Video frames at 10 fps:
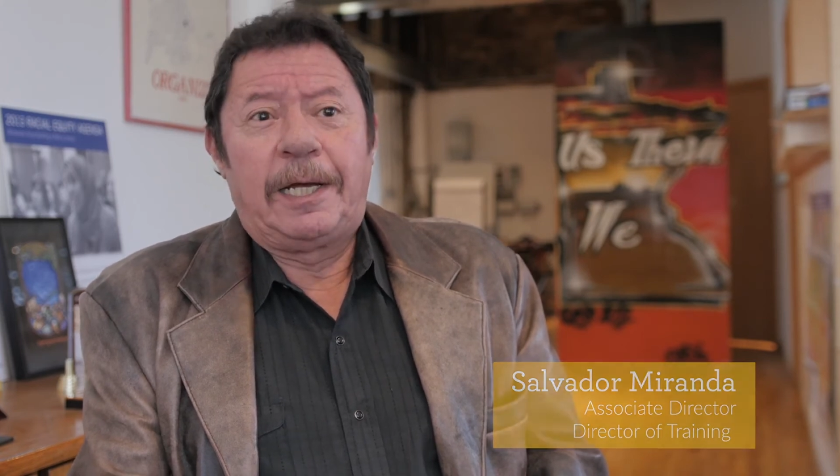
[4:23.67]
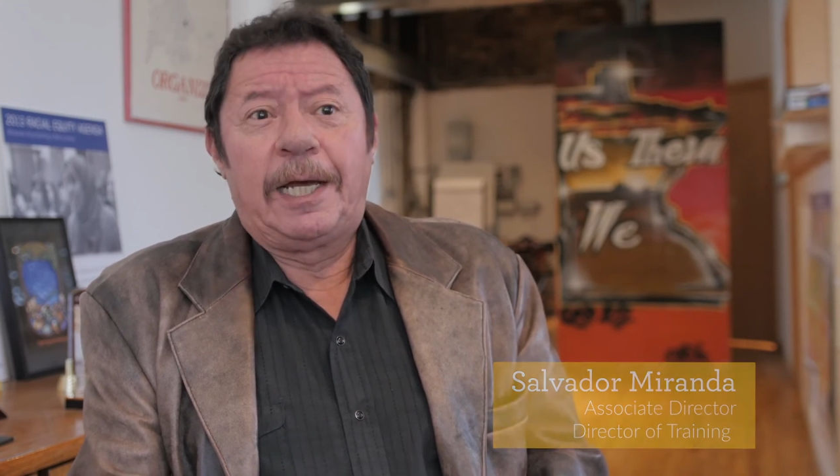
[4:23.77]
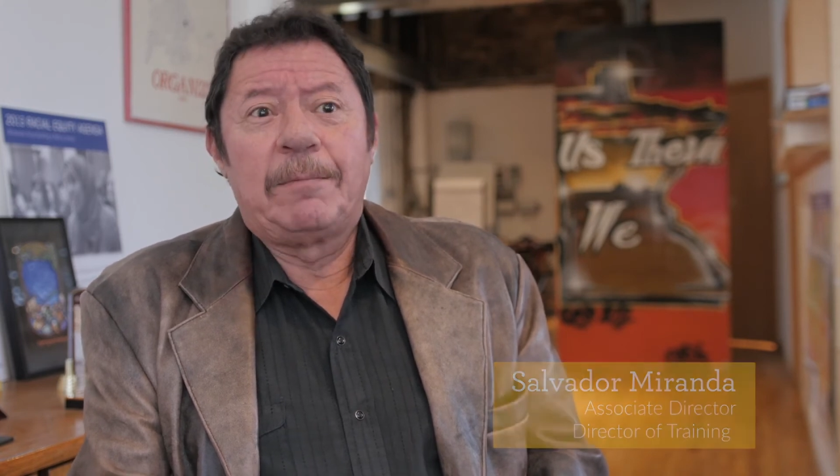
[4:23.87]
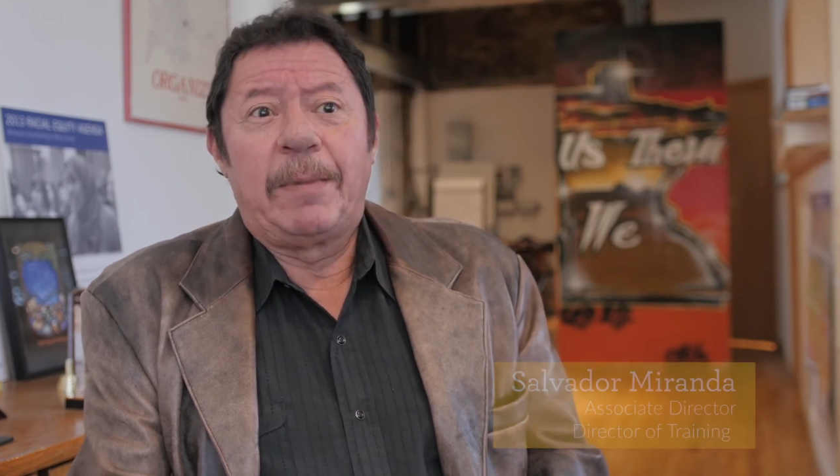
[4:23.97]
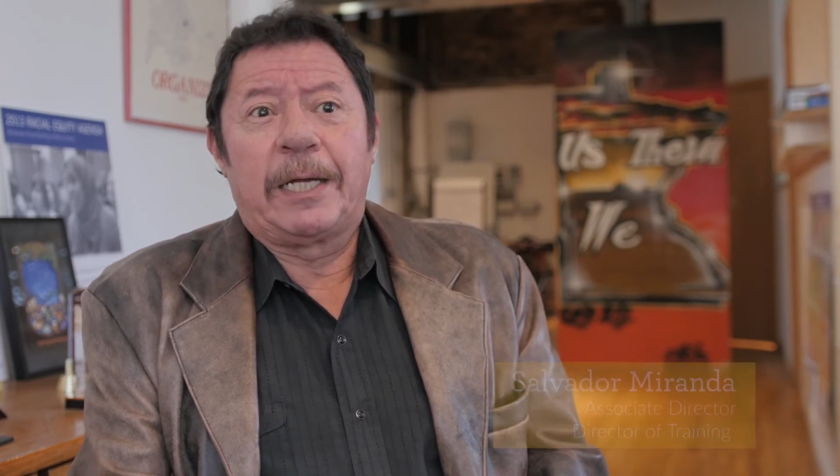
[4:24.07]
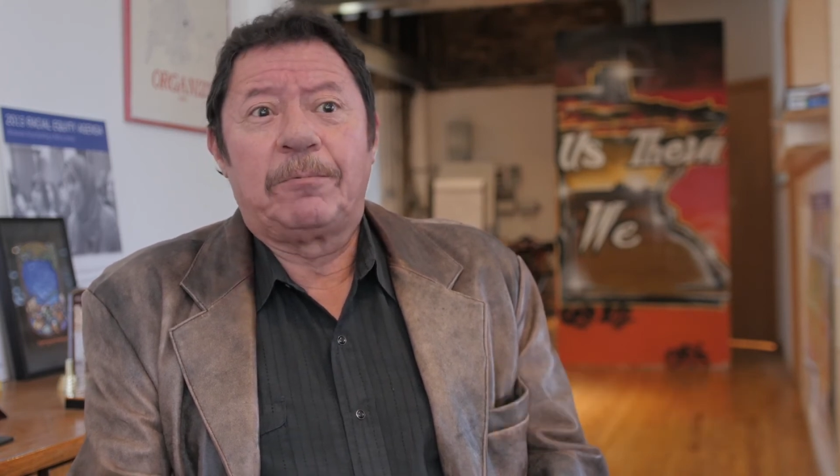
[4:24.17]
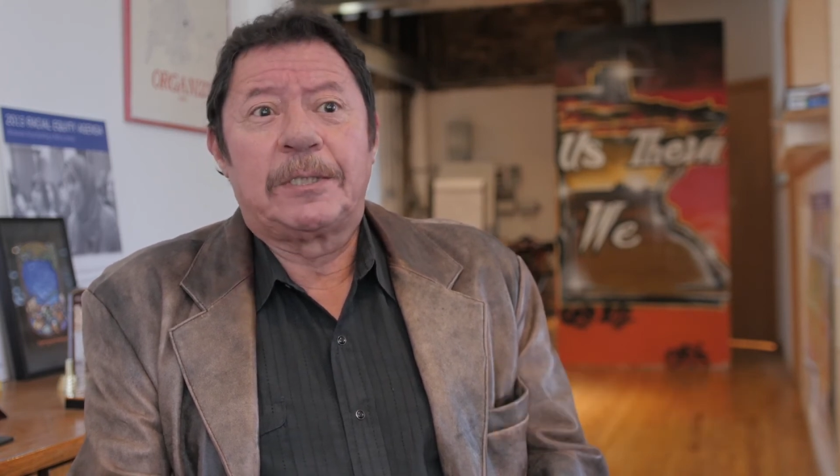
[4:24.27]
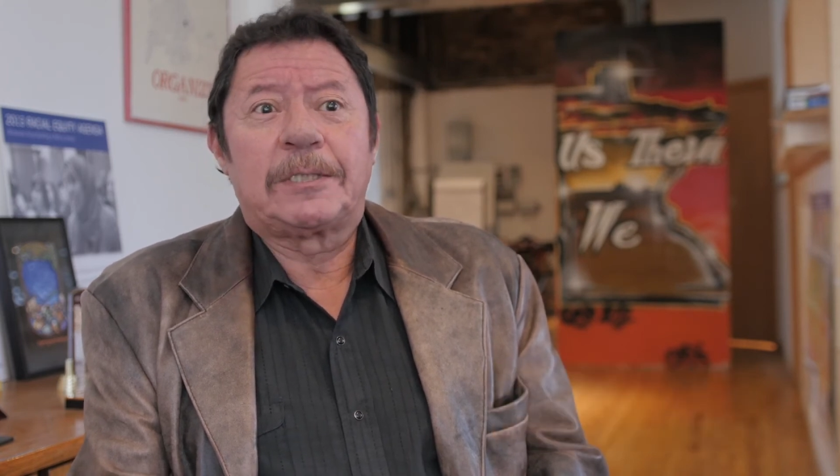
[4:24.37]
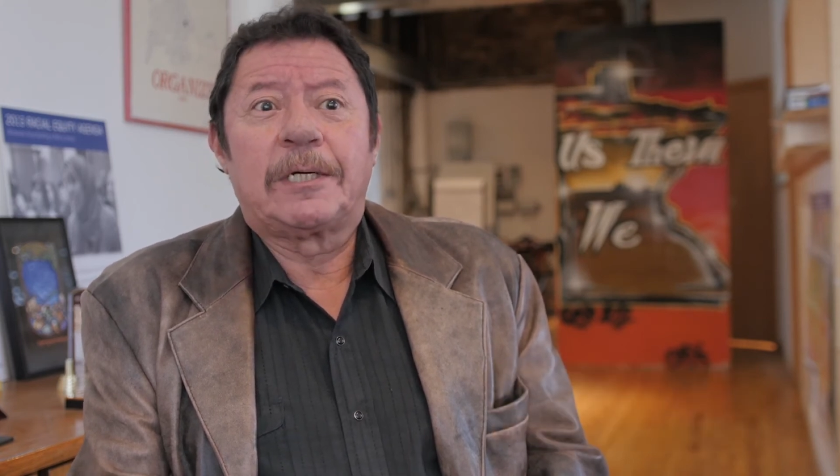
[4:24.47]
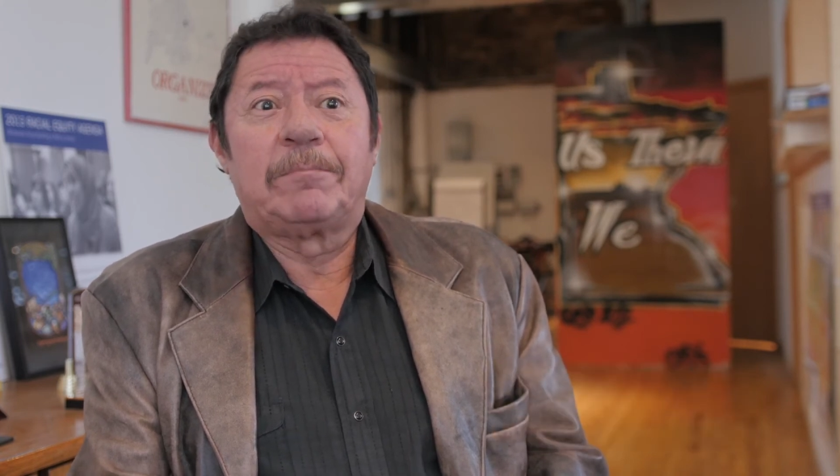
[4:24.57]
and met
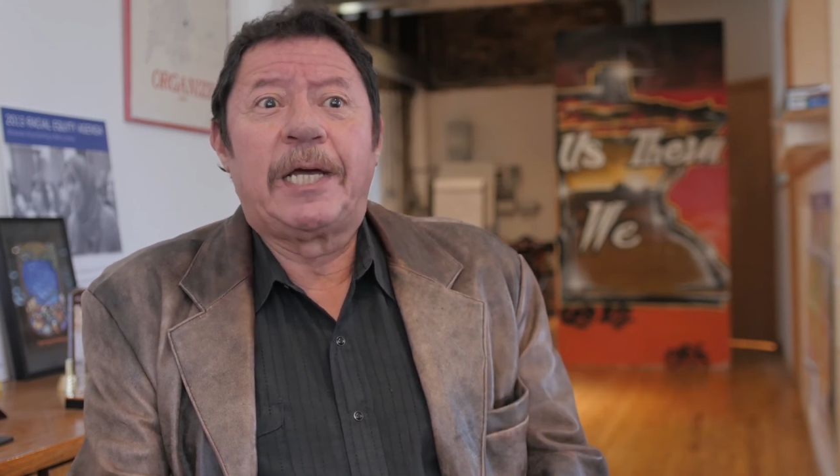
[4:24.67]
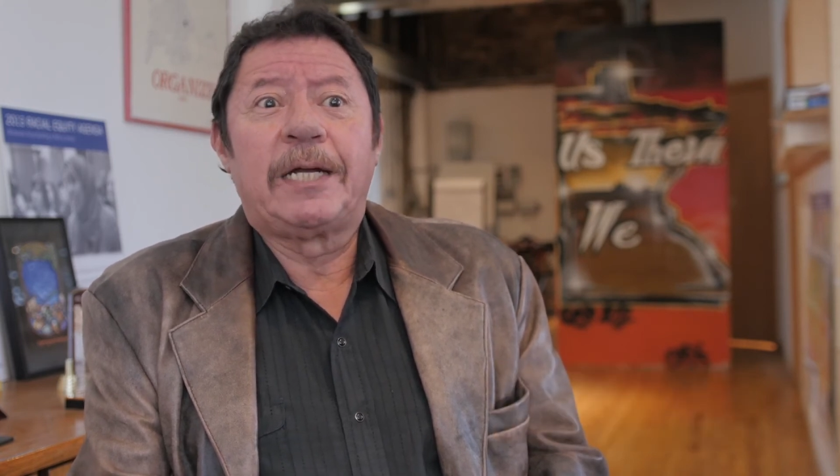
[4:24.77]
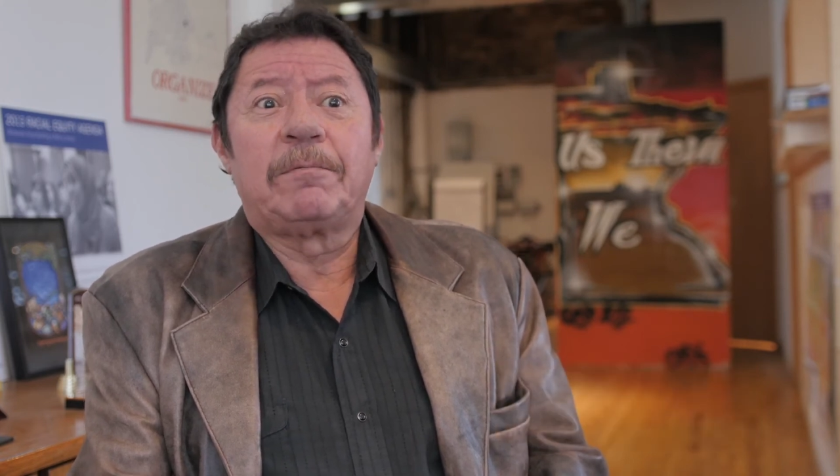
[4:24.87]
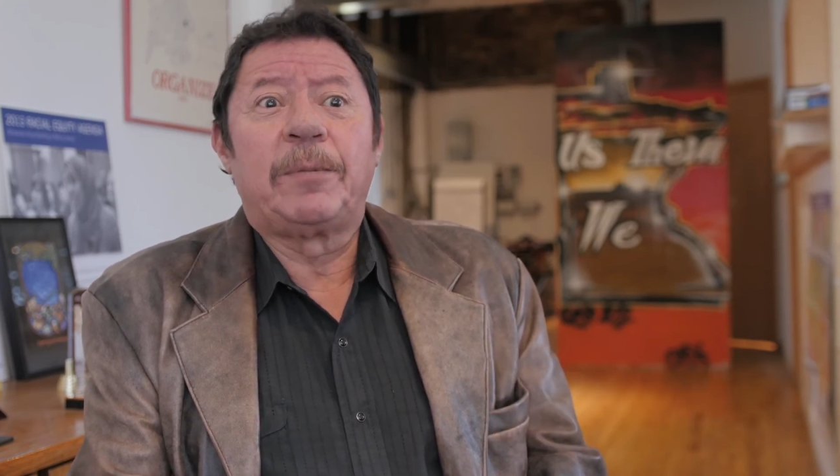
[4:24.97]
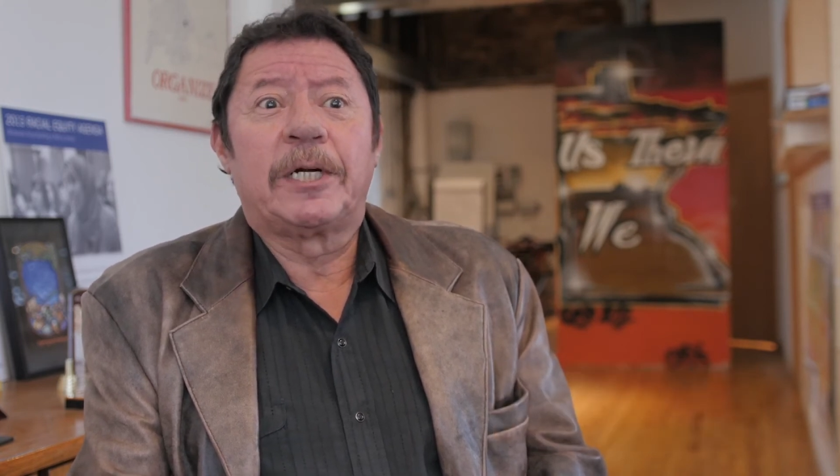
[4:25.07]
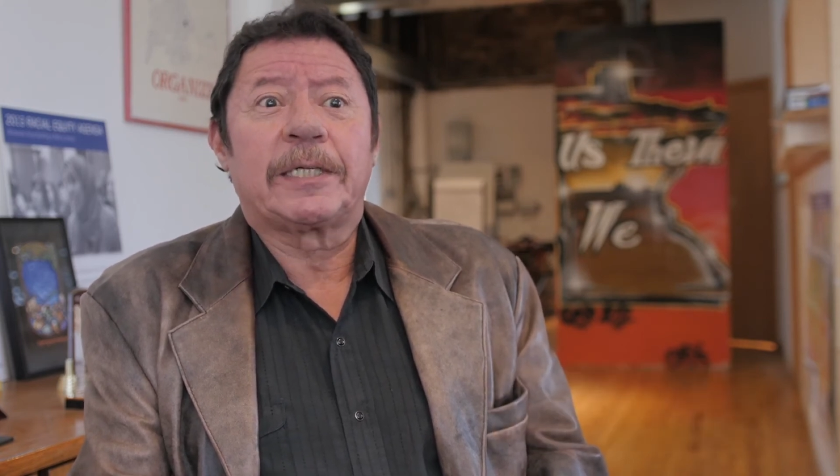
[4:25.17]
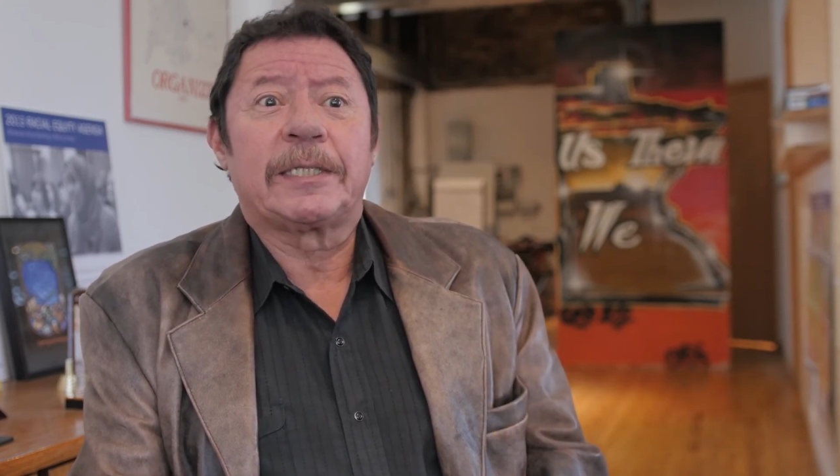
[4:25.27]
with some Native American